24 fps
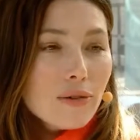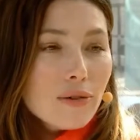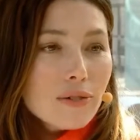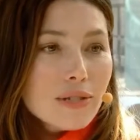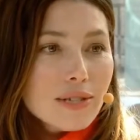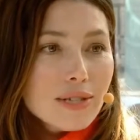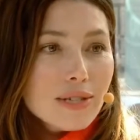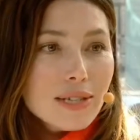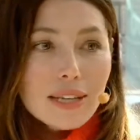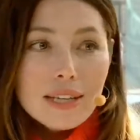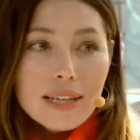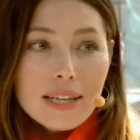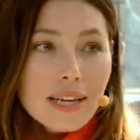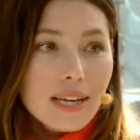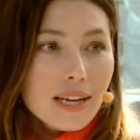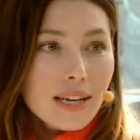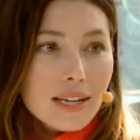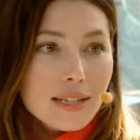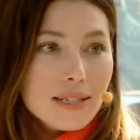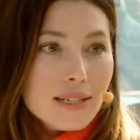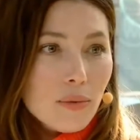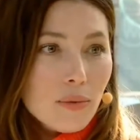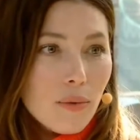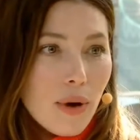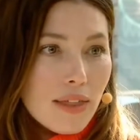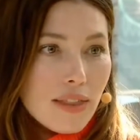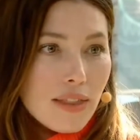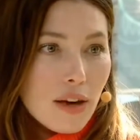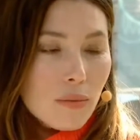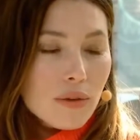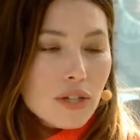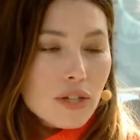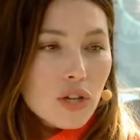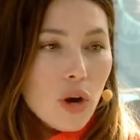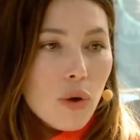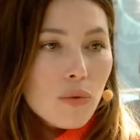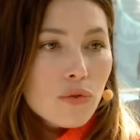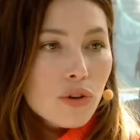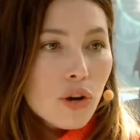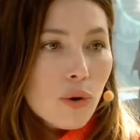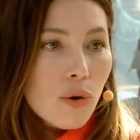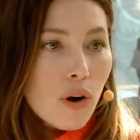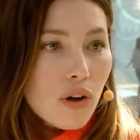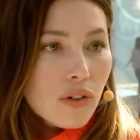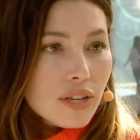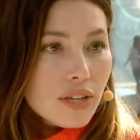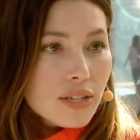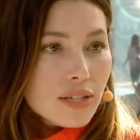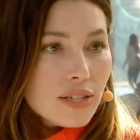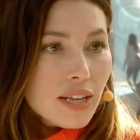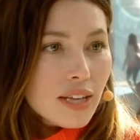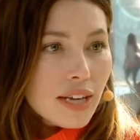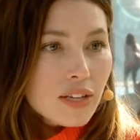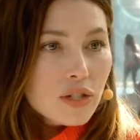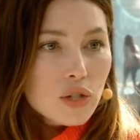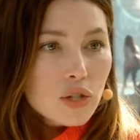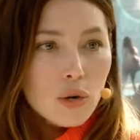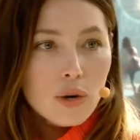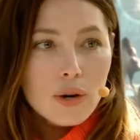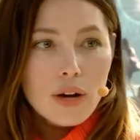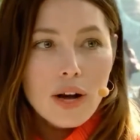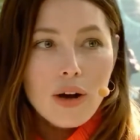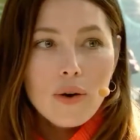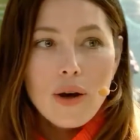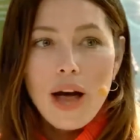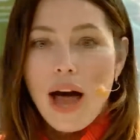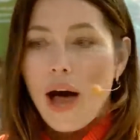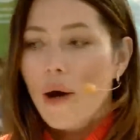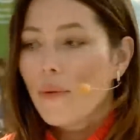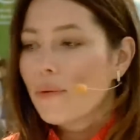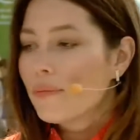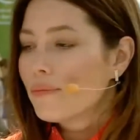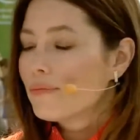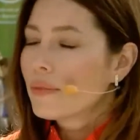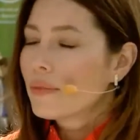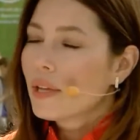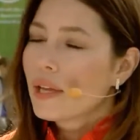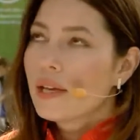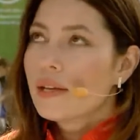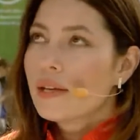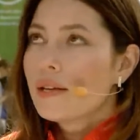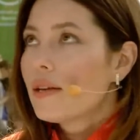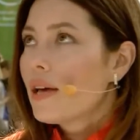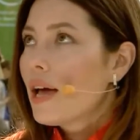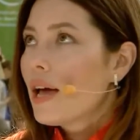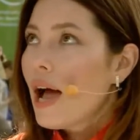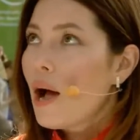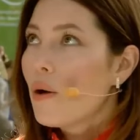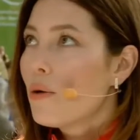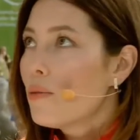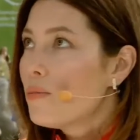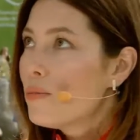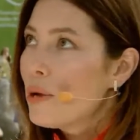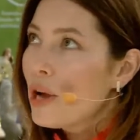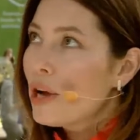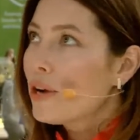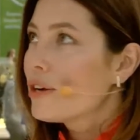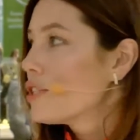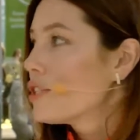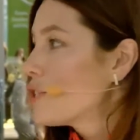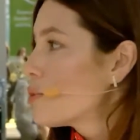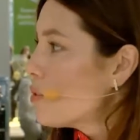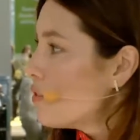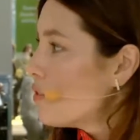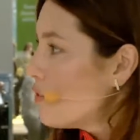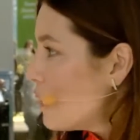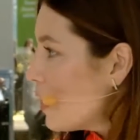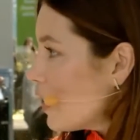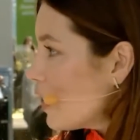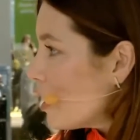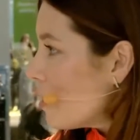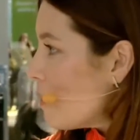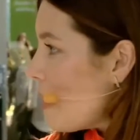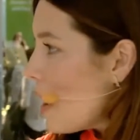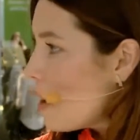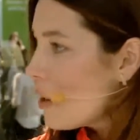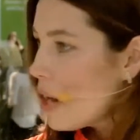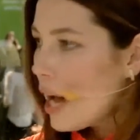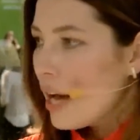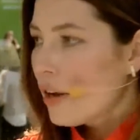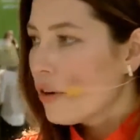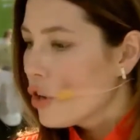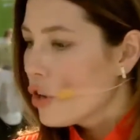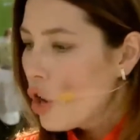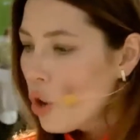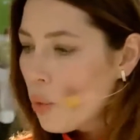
silly it is that we don't know all these things, or how embarrassed we feel about, I don't know,